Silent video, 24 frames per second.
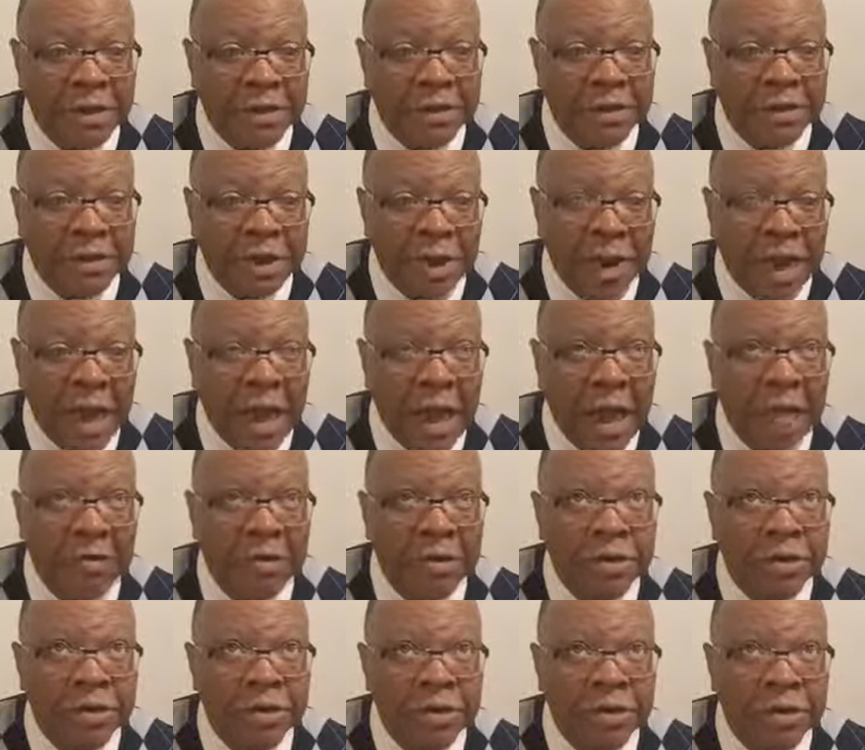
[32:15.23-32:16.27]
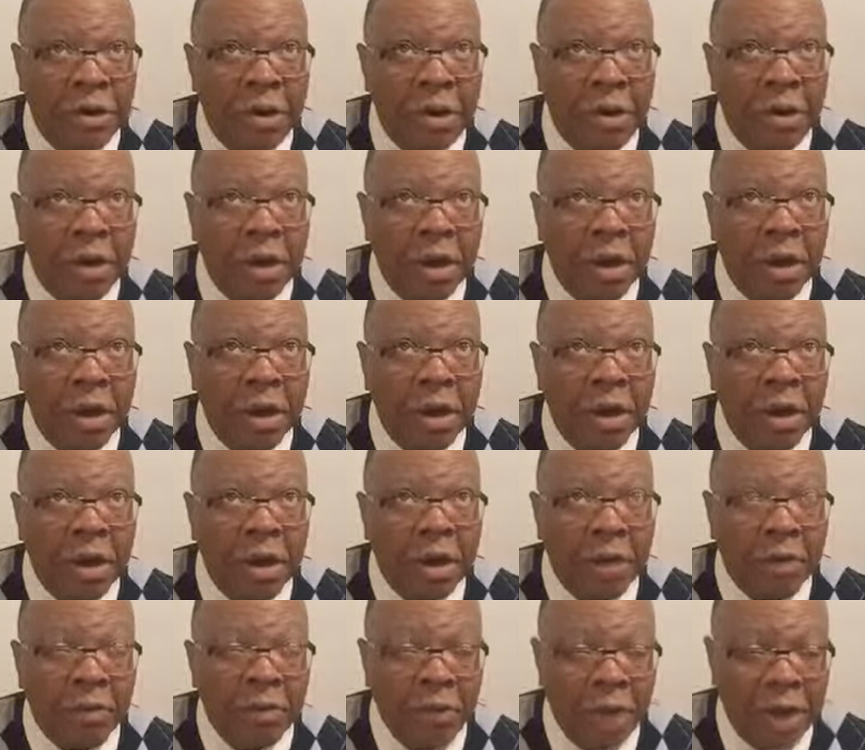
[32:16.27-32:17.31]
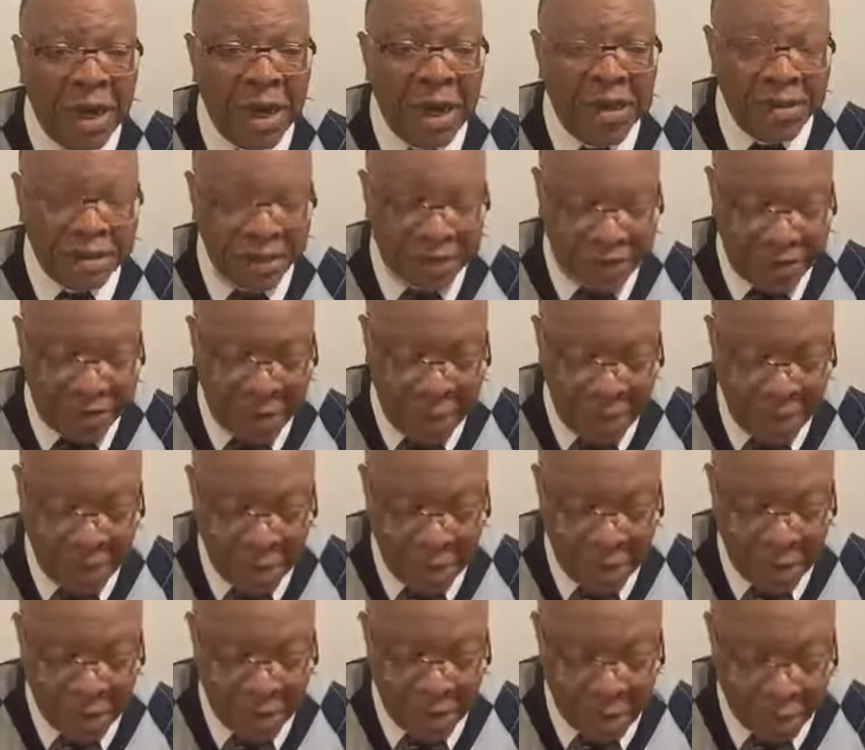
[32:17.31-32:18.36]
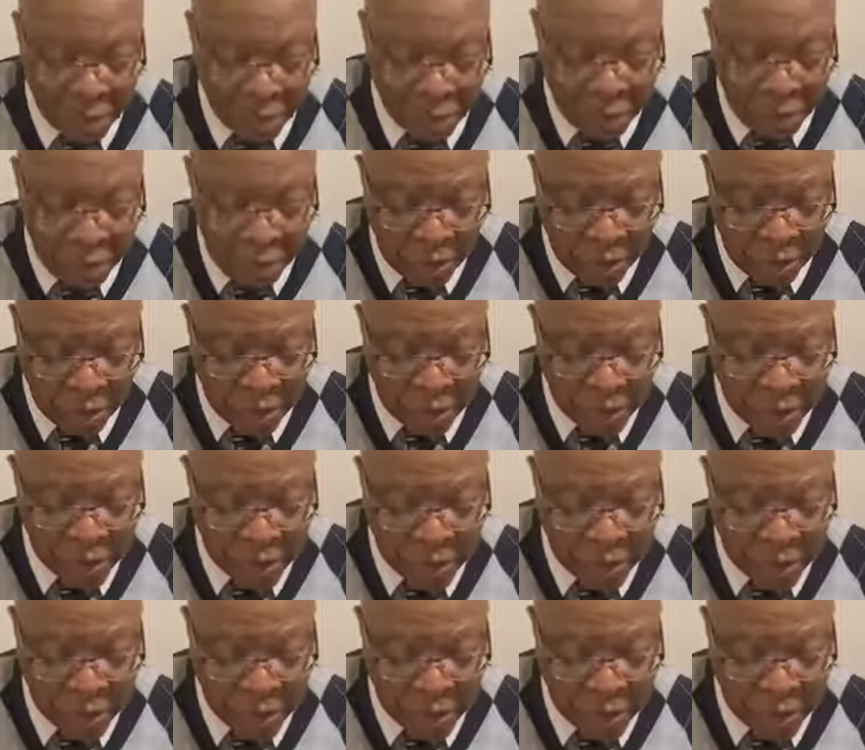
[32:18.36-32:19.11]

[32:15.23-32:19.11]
to have a stronger relationship with the Lord.